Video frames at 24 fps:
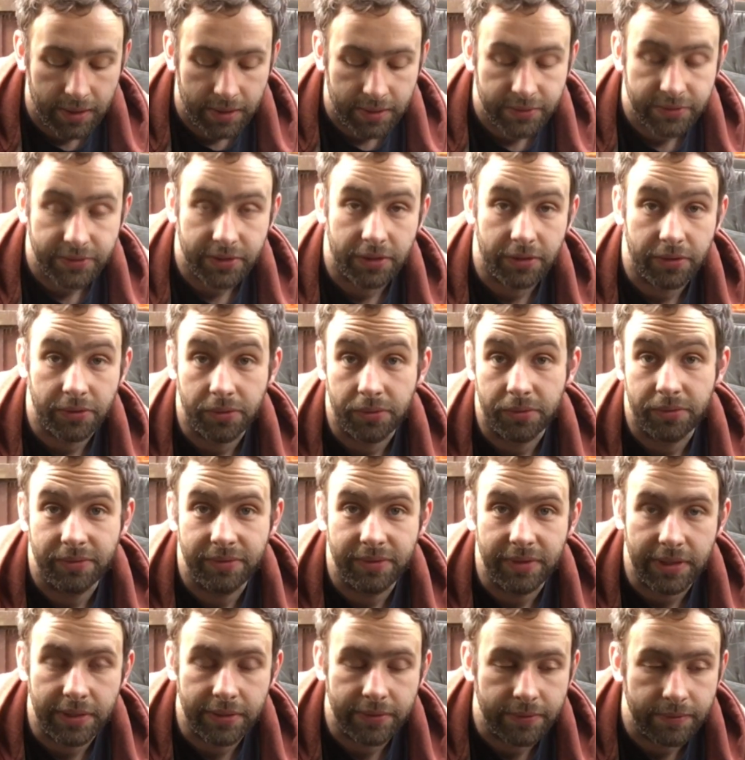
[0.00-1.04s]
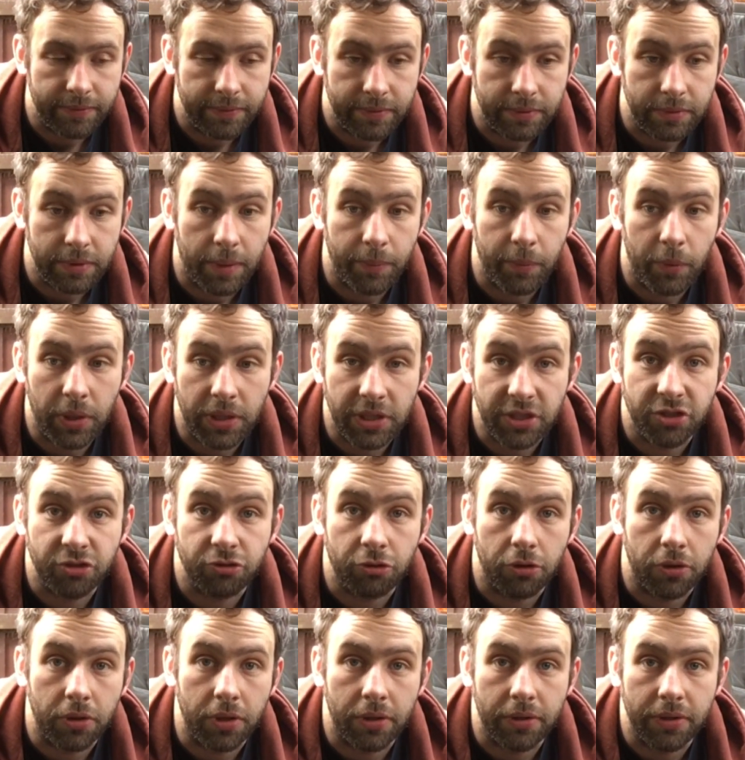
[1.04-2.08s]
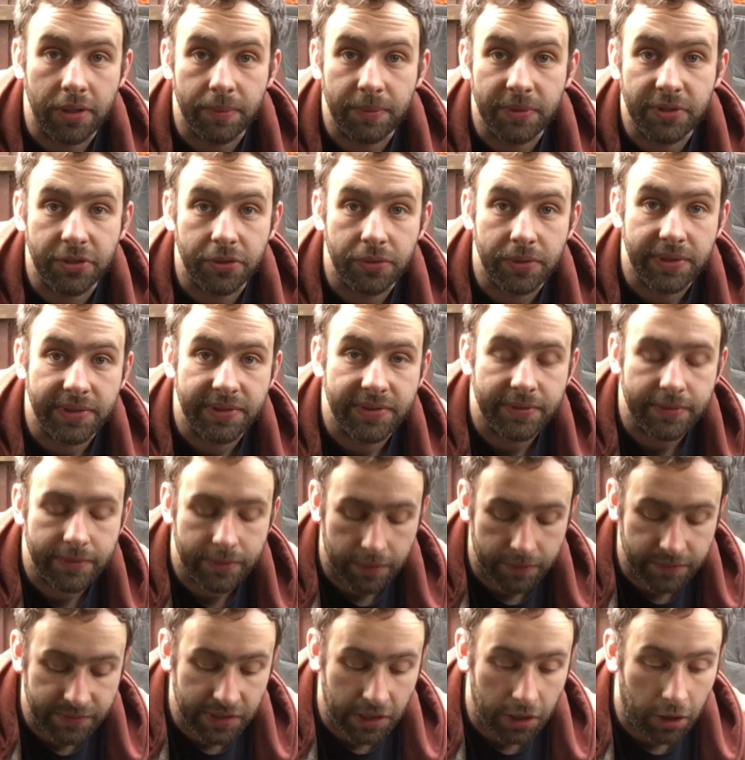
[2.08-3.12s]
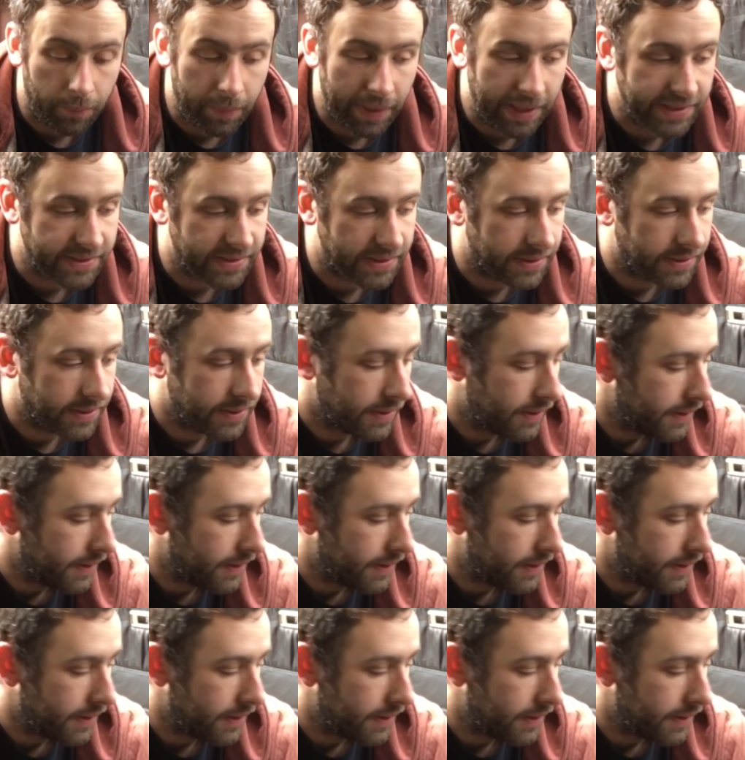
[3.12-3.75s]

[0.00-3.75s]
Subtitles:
So it's, number one, it's stronger, and number two, it's obviously a lot better.